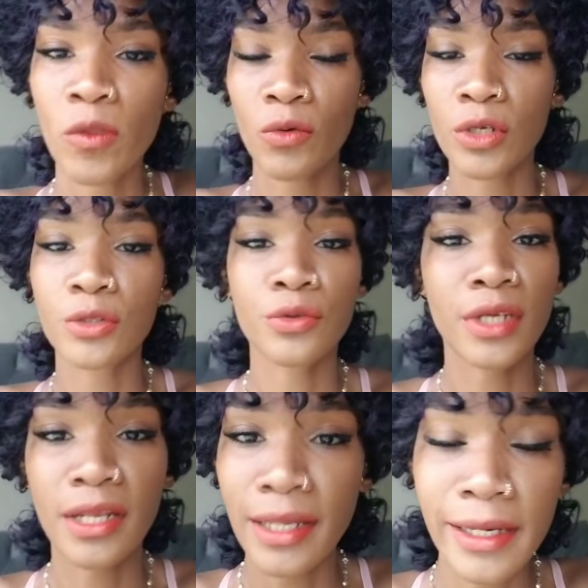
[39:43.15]
You want to do the
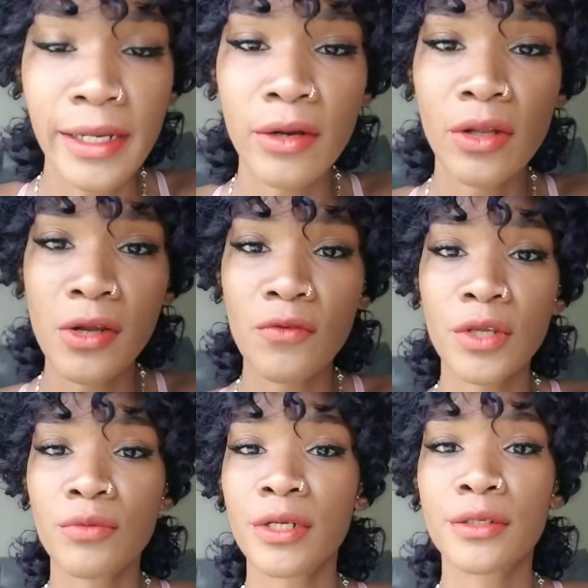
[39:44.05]
cleaning all over.
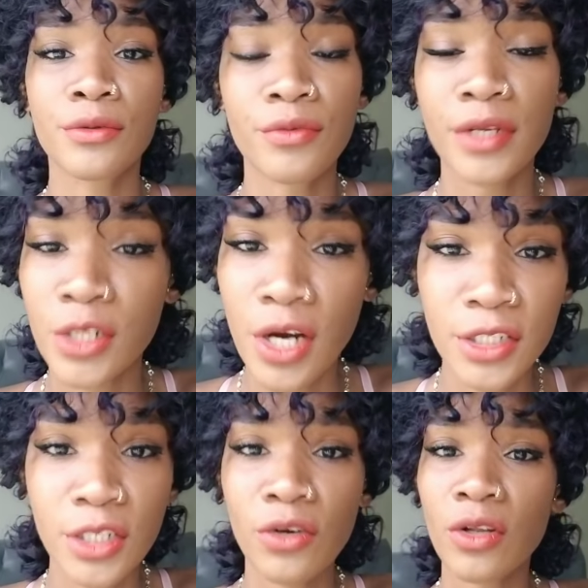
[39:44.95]
You want to do the
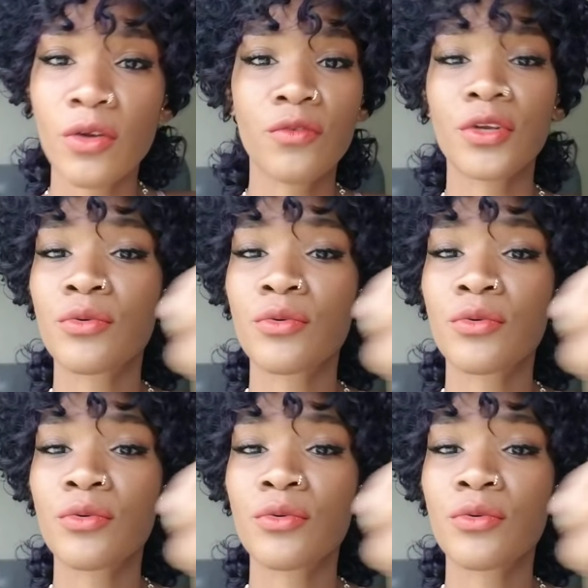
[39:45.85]
recharging all over.